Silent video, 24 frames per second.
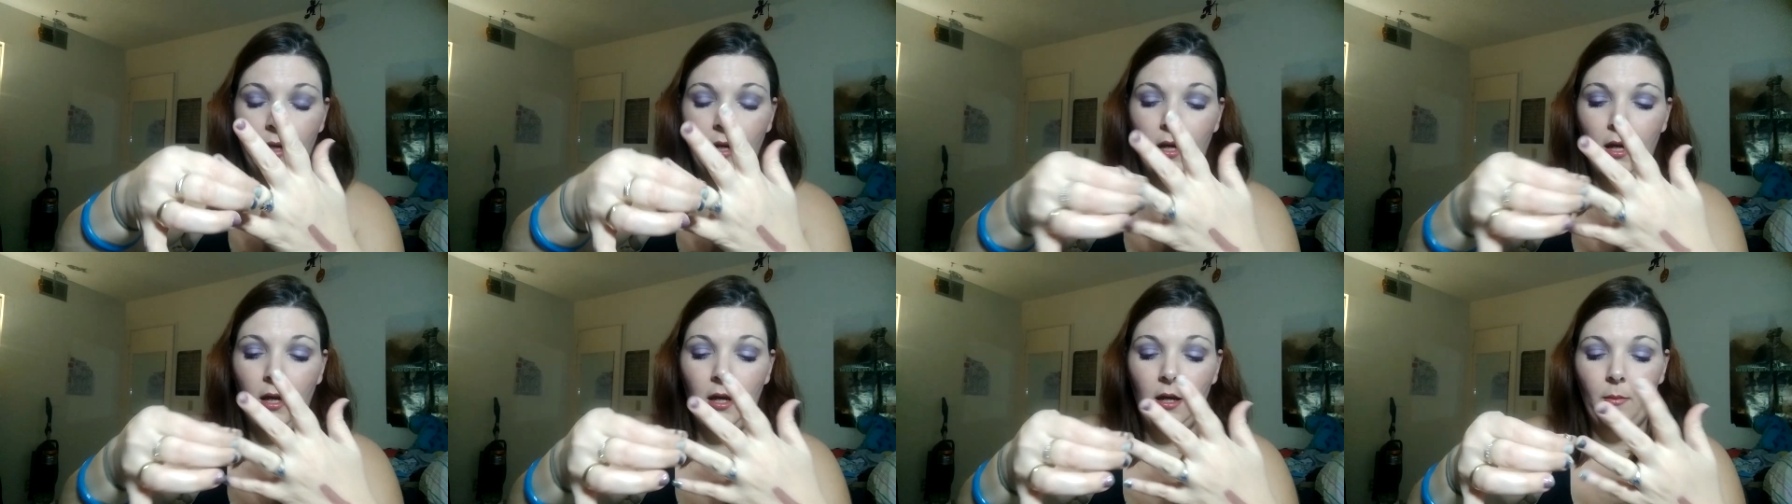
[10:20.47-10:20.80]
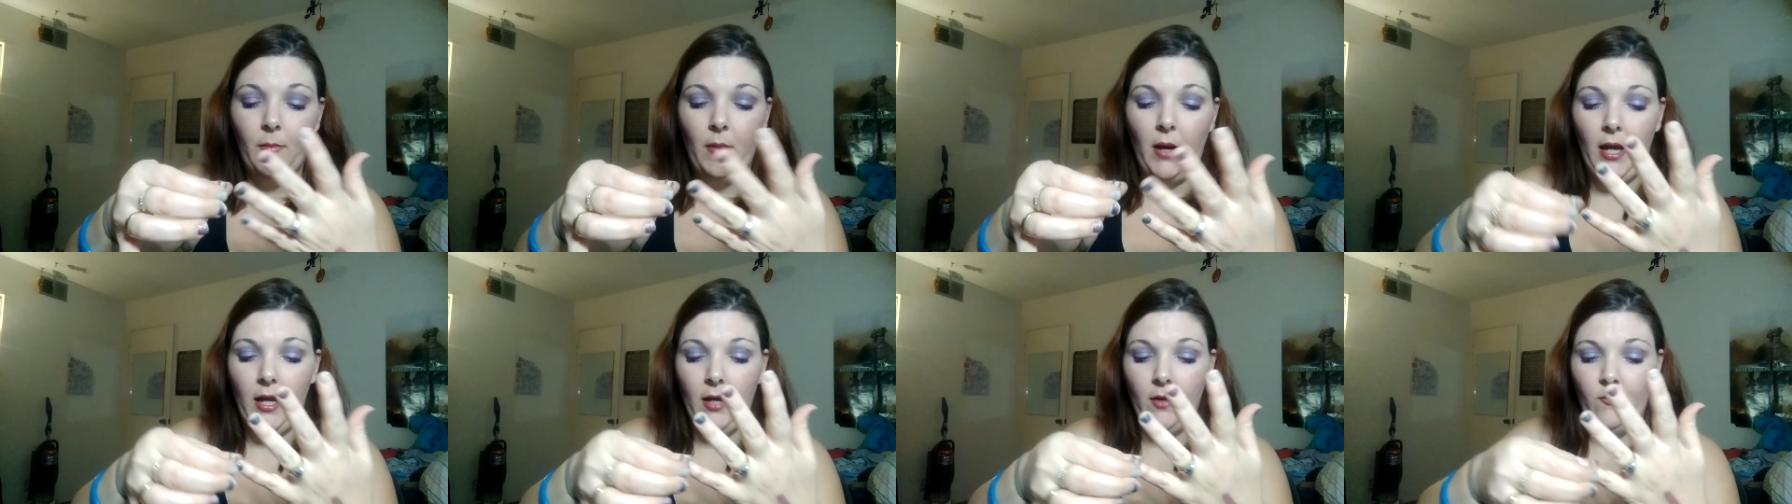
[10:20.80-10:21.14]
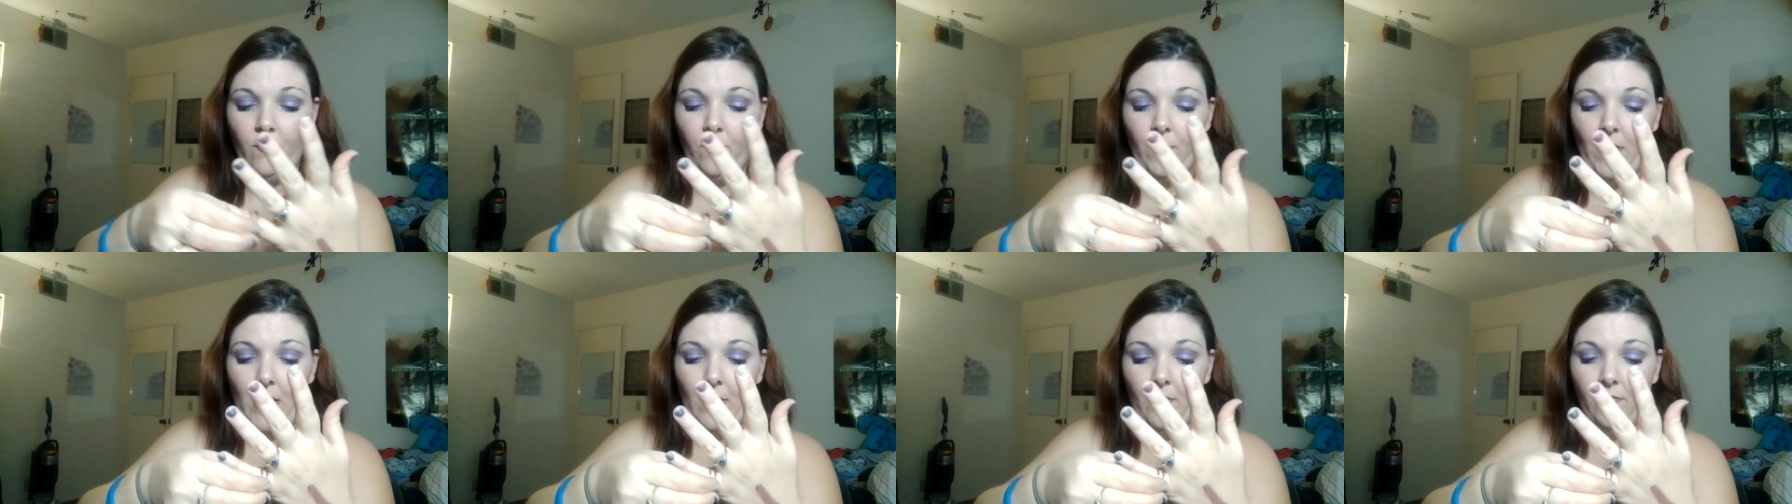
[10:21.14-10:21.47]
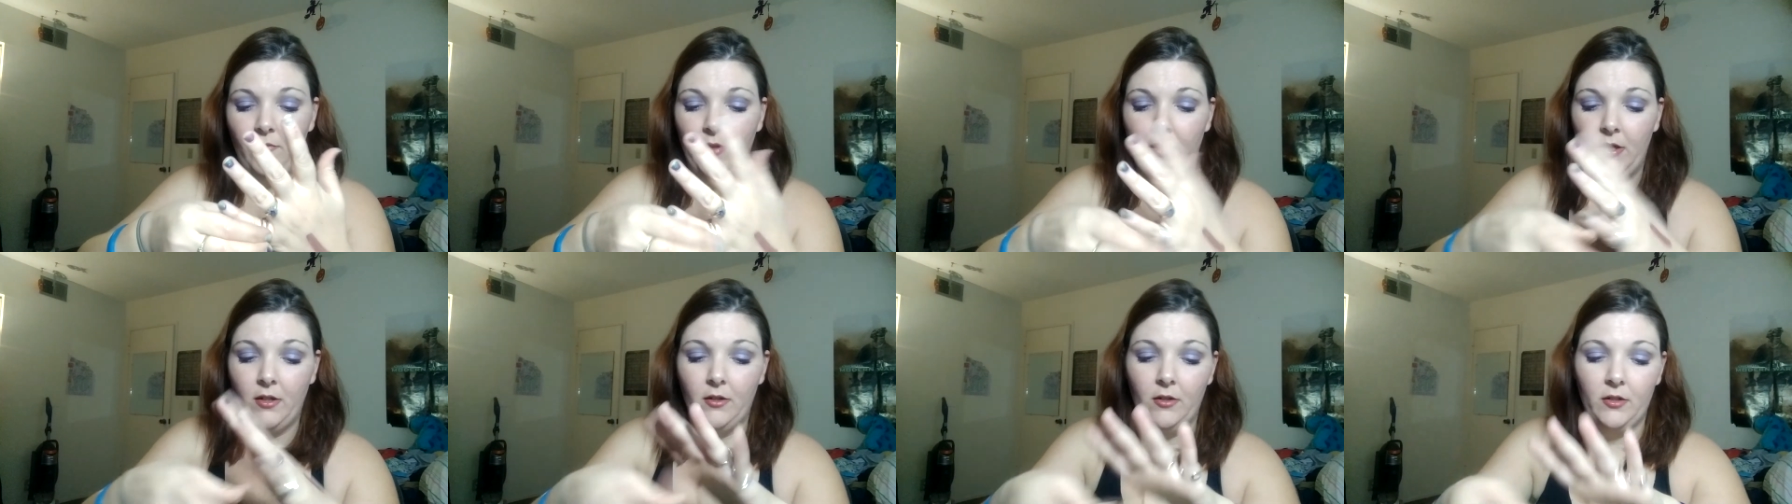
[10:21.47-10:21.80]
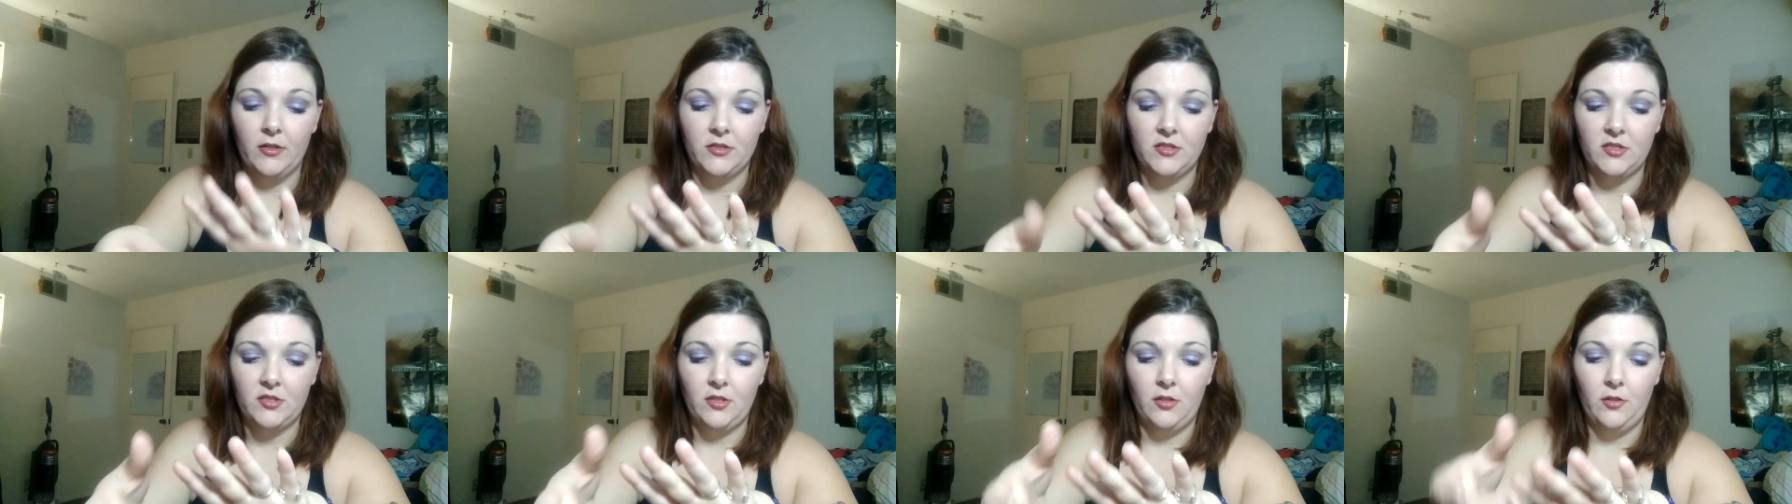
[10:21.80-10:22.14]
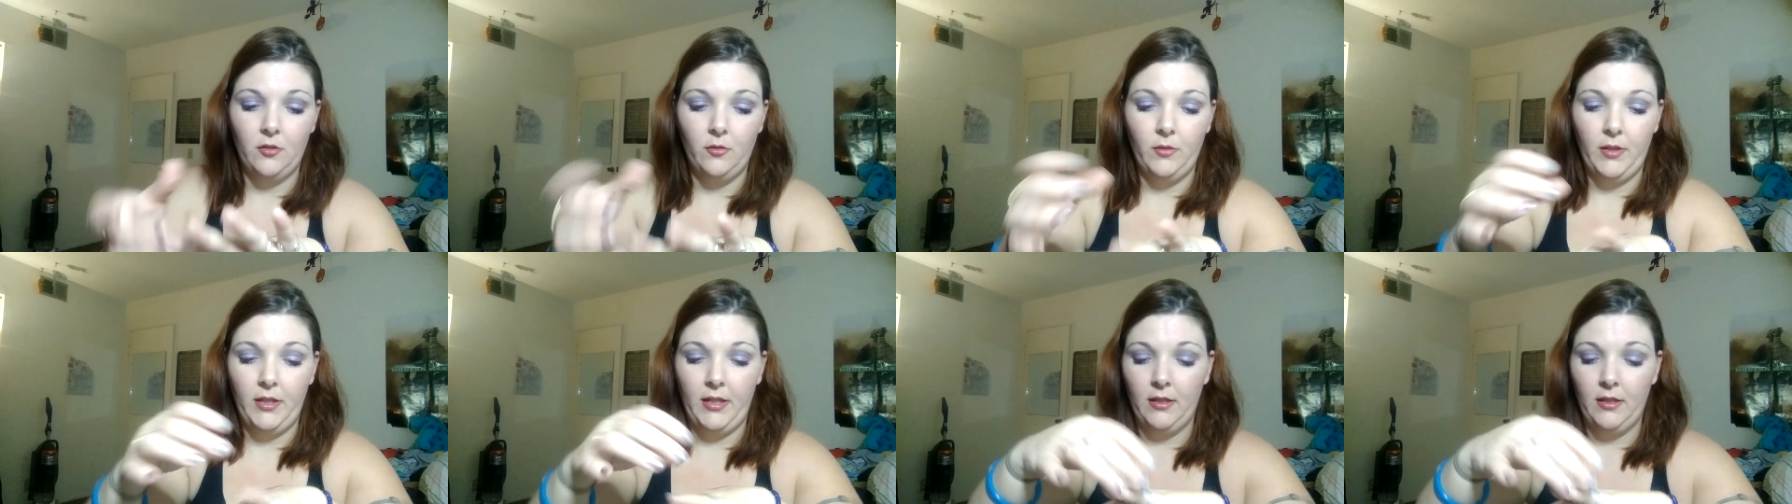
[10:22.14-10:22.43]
Um, I have fat fingers, so